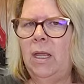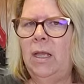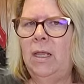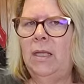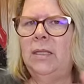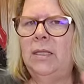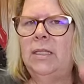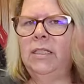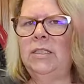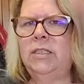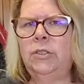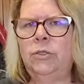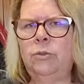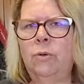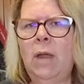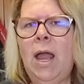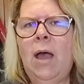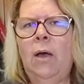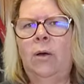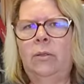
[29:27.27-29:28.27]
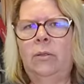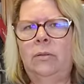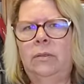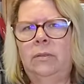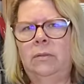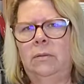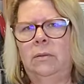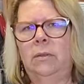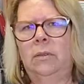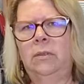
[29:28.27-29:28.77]
This trout,
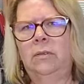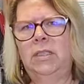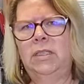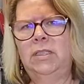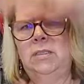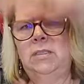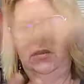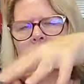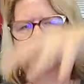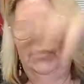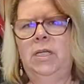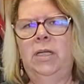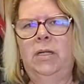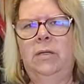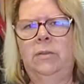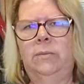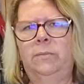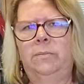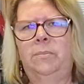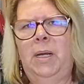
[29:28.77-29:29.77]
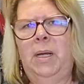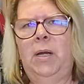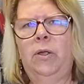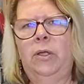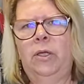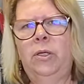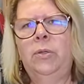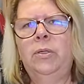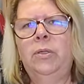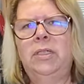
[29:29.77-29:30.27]
or this,
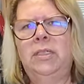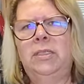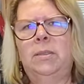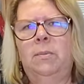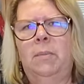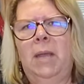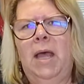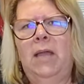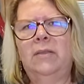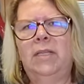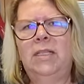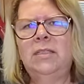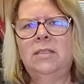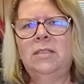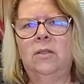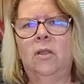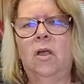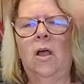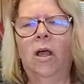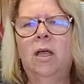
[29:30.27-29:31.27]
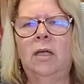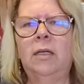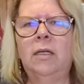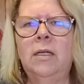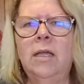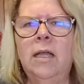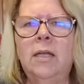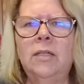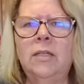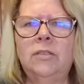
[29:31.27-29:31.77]
barracuda is about this long.
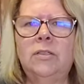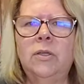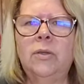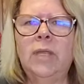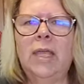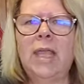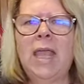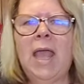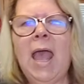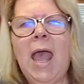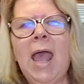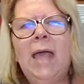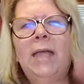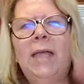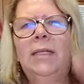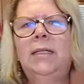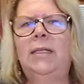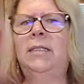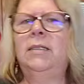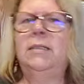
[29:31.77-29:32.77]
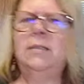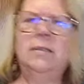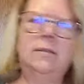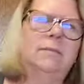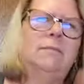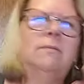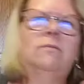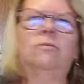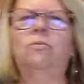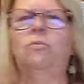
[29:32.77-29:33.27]
So the cat is
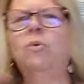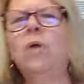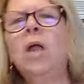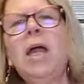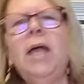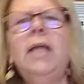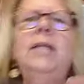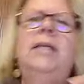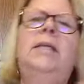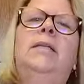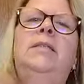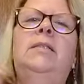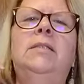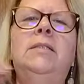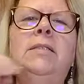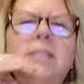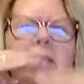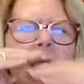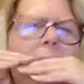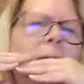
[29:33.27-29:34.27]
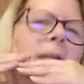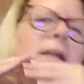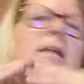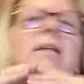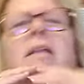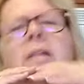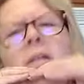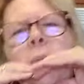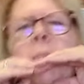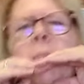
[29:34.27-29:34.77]
running, she's got it
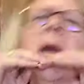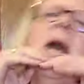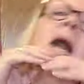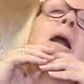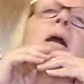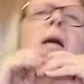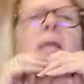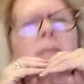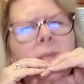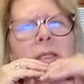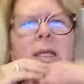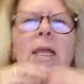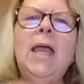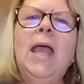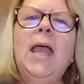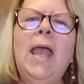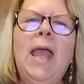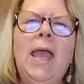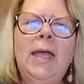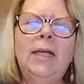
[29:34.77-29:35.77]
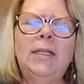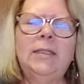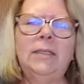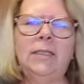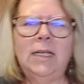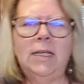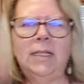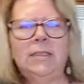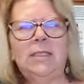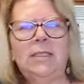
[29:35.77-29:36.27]
in her mouth, and
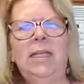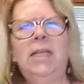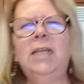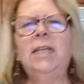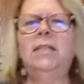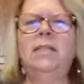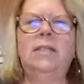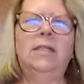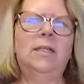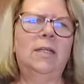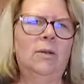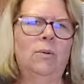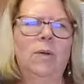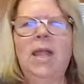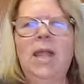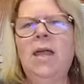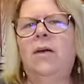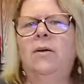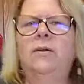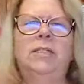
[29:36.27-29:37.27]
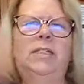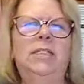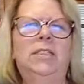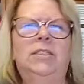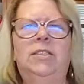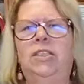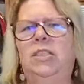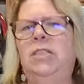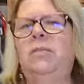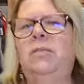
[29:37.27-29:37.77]
it's hitting the ground, and
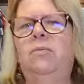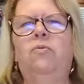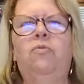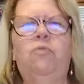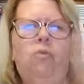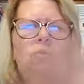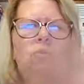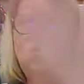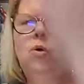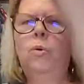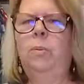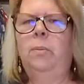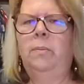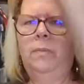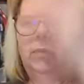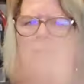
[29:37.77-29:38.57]
she's, whoom,